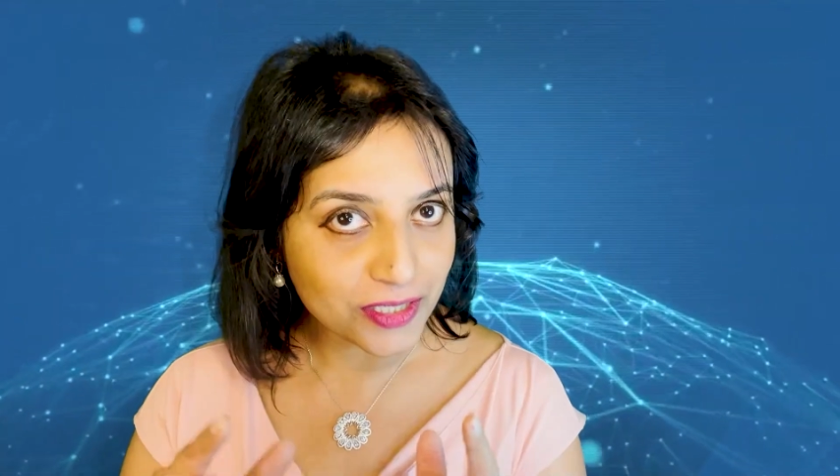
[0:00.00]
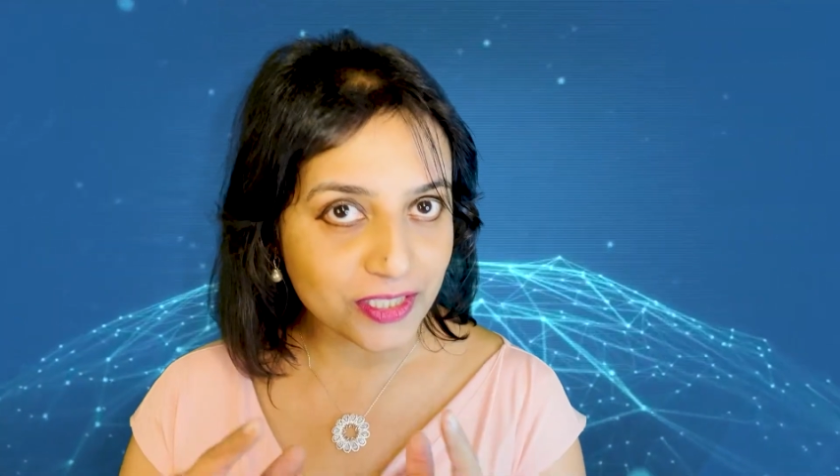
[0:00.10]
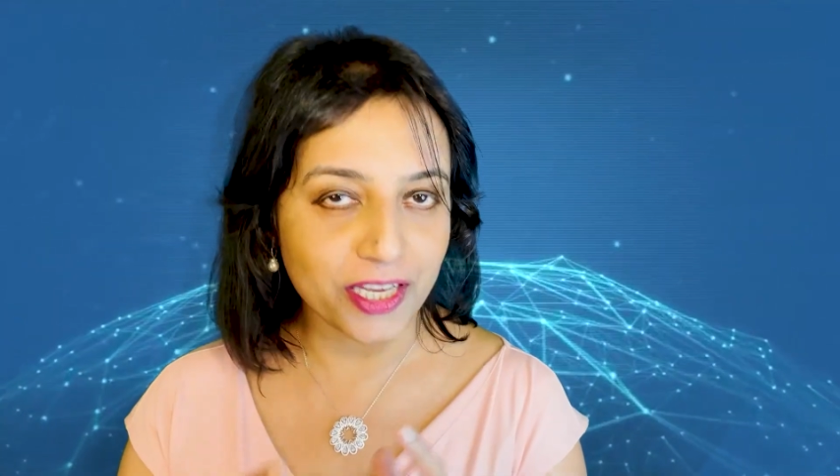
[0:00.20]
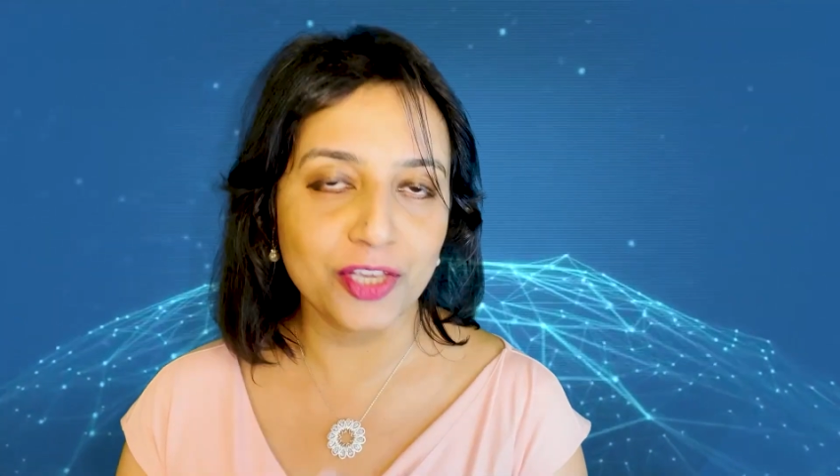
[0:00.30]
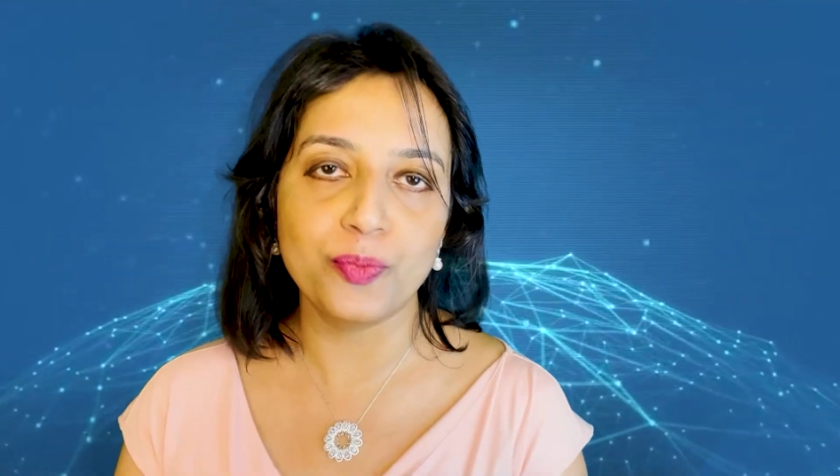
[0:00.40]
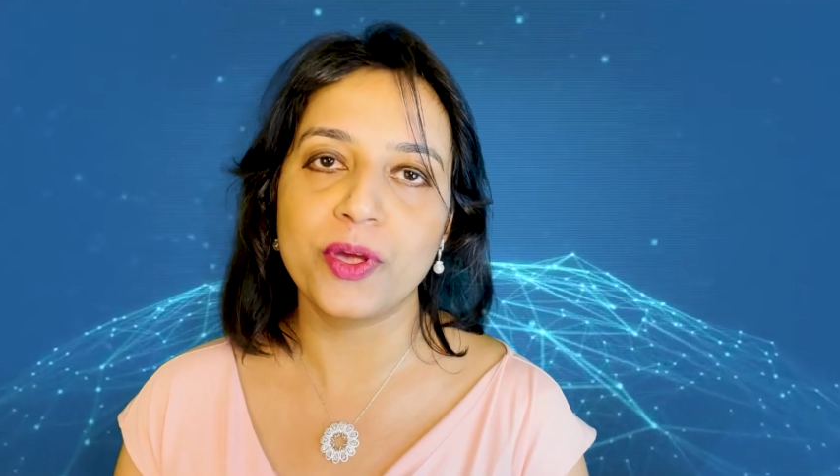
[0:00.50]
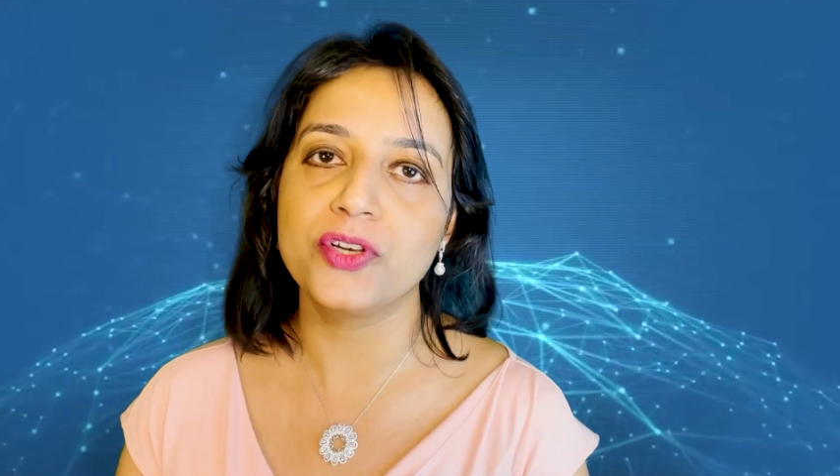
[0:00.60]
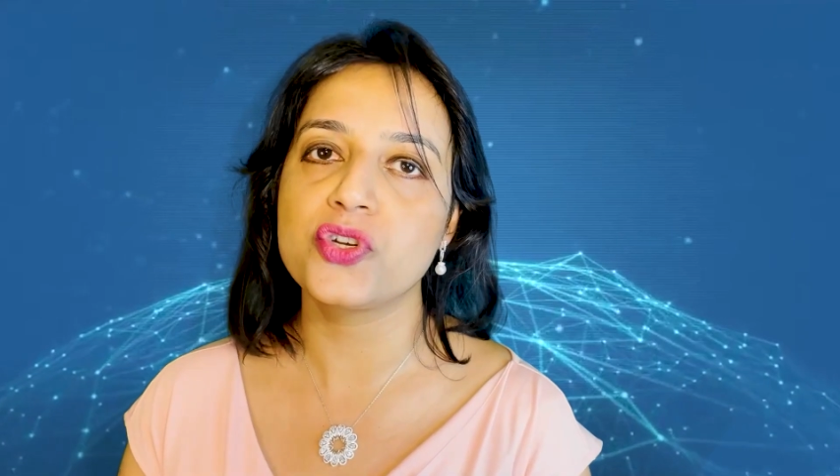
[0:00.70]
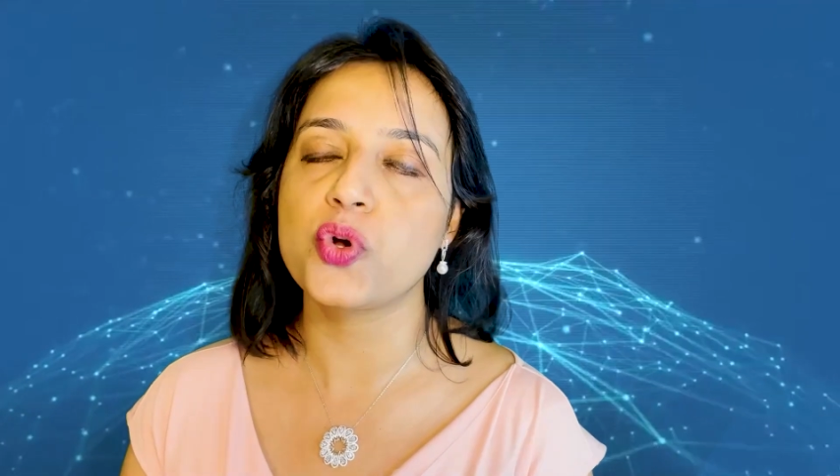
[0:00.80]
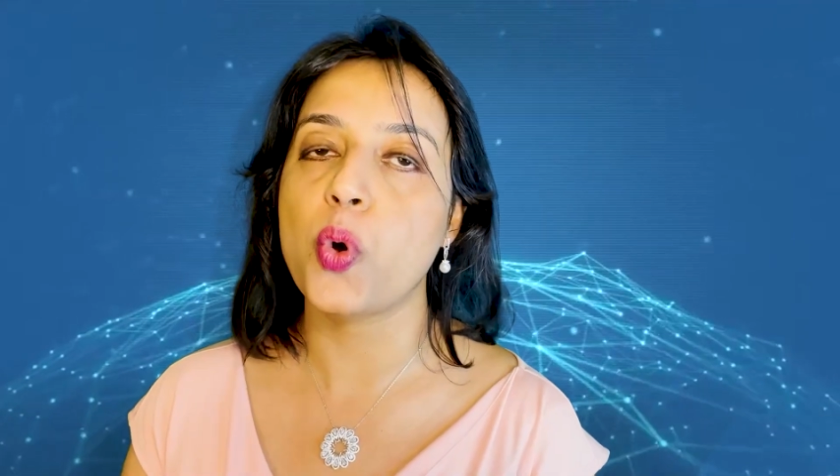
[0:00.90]

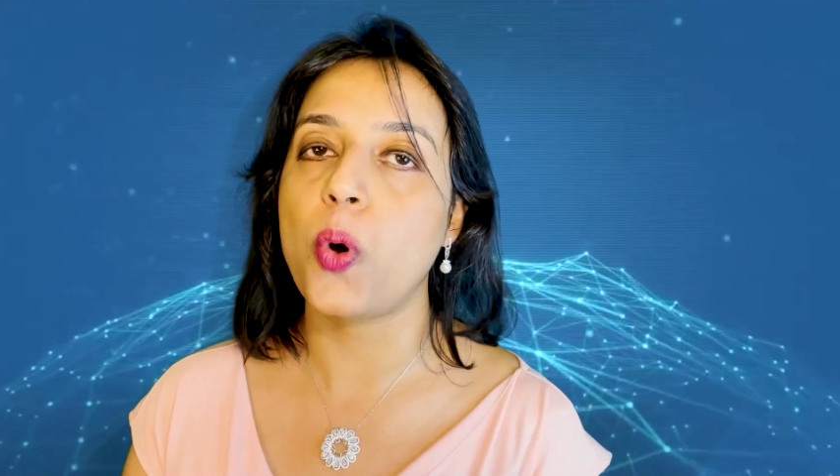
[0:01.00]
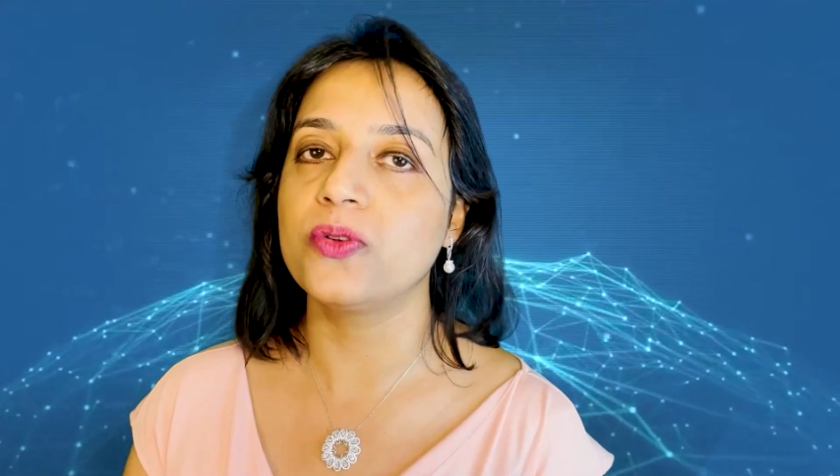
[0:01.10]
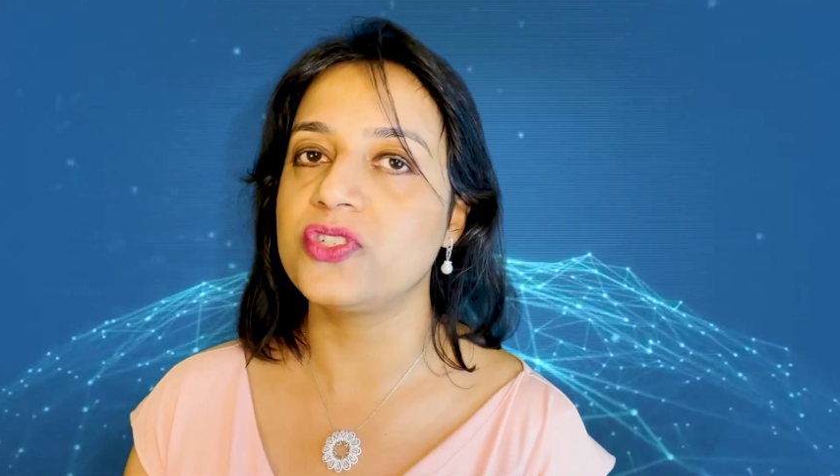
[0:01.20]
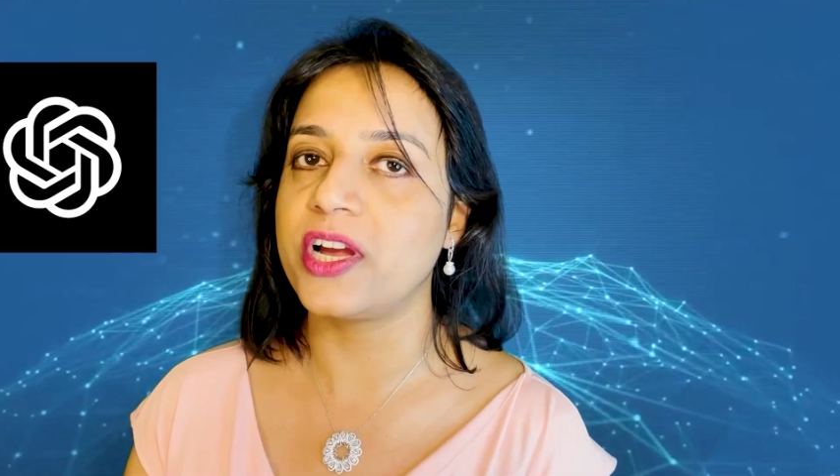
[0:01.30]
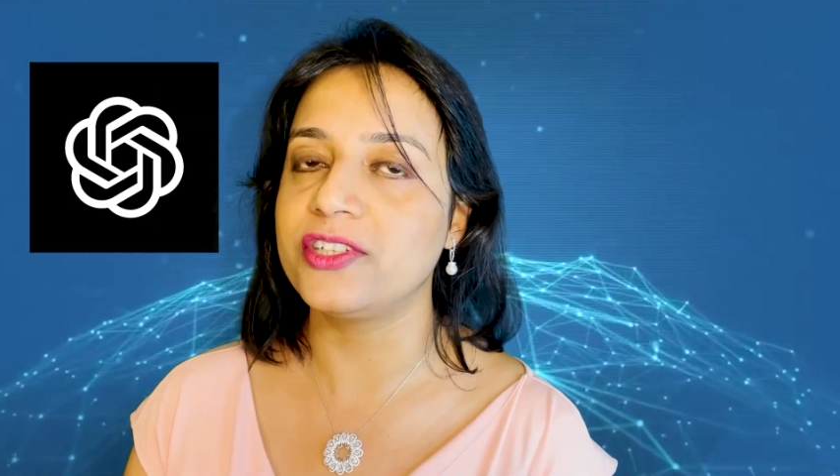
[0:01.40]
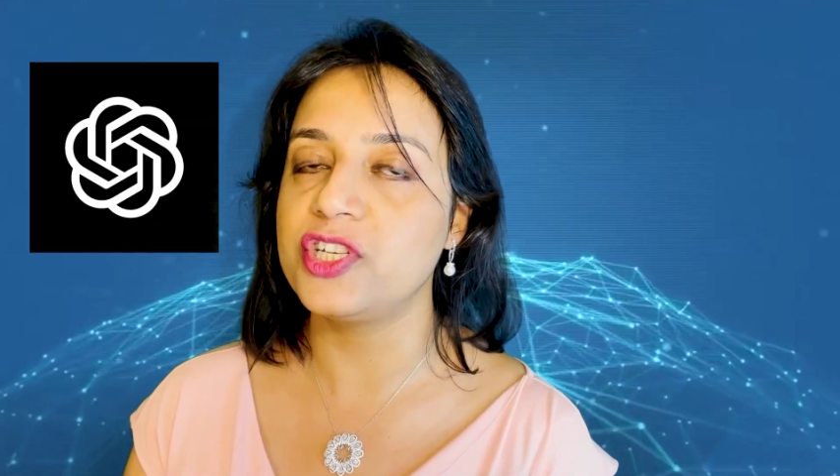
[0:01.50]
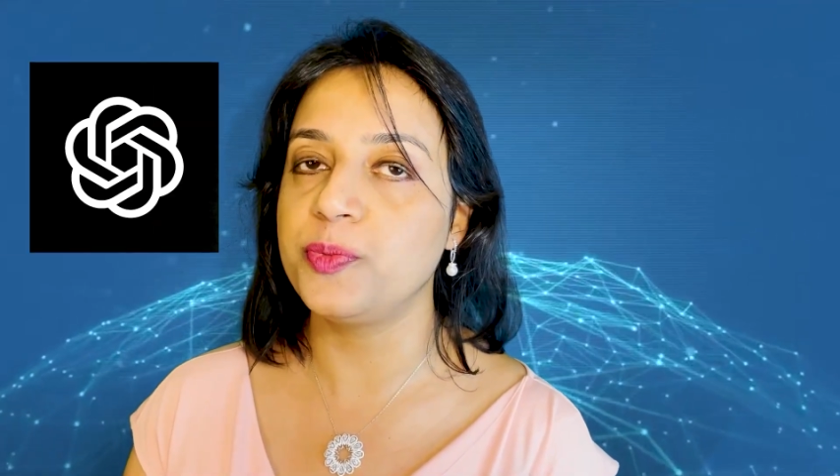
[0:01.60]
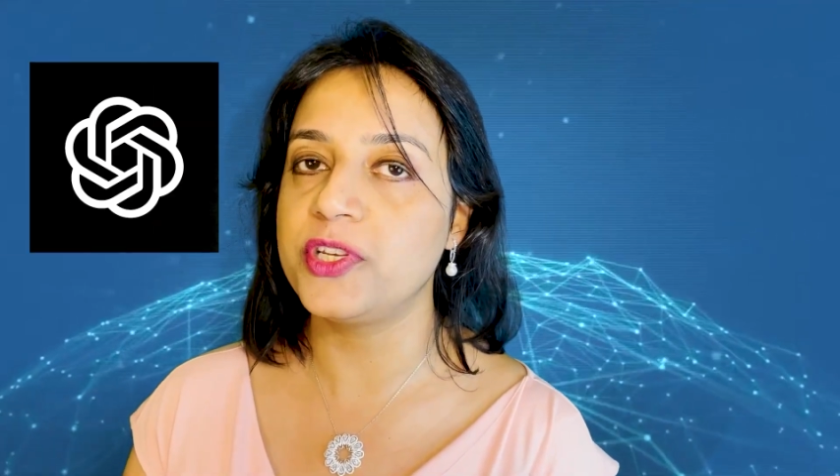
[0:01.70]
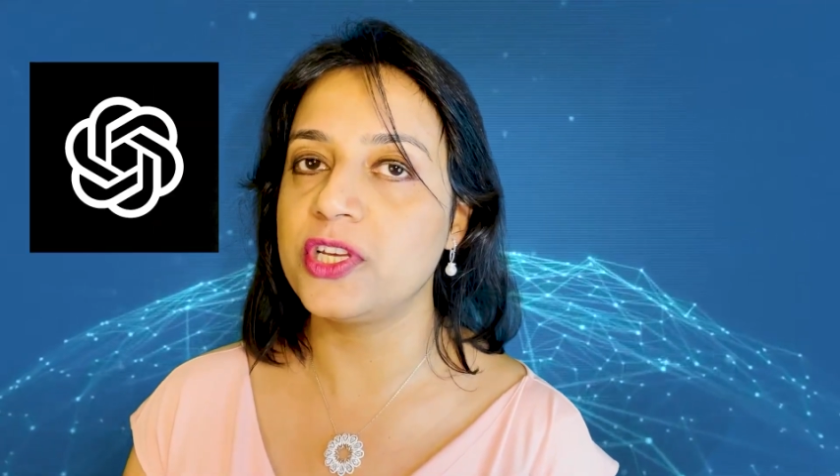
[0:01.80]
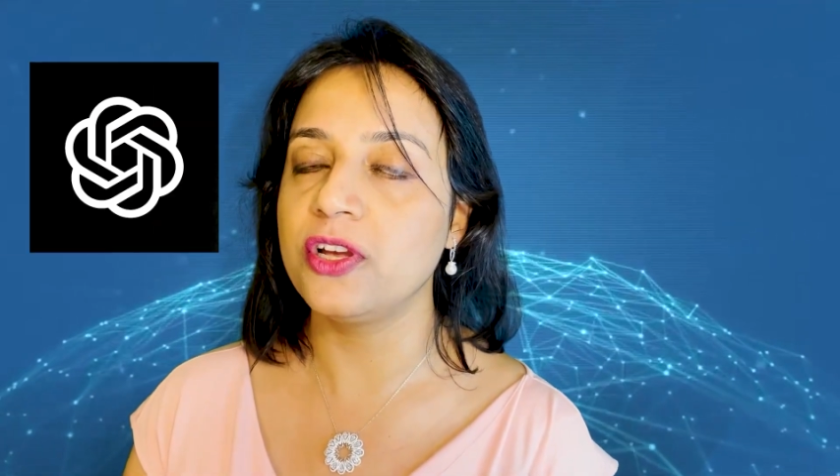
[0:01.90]
segment on
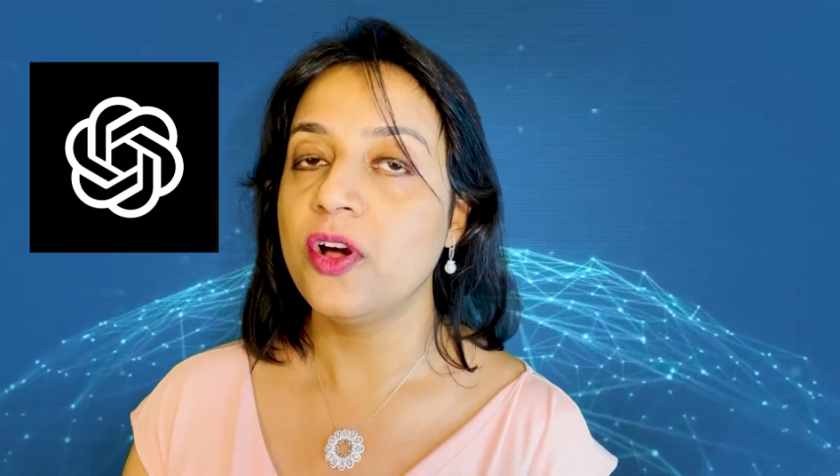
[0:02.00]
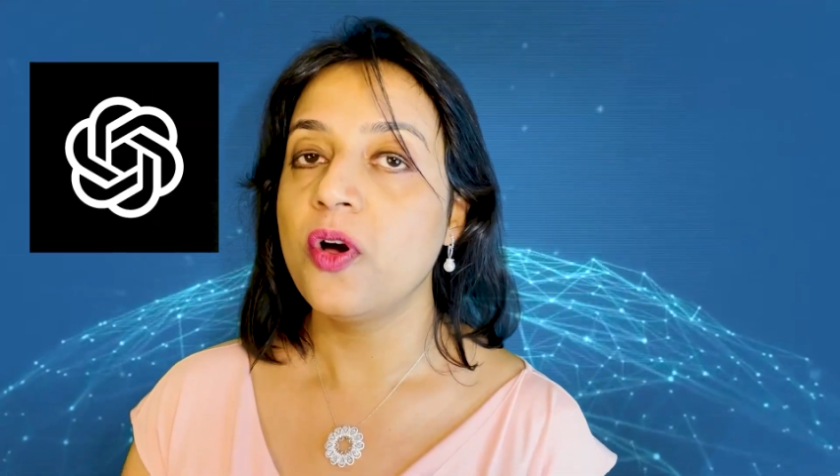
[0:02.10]
ChatGPT.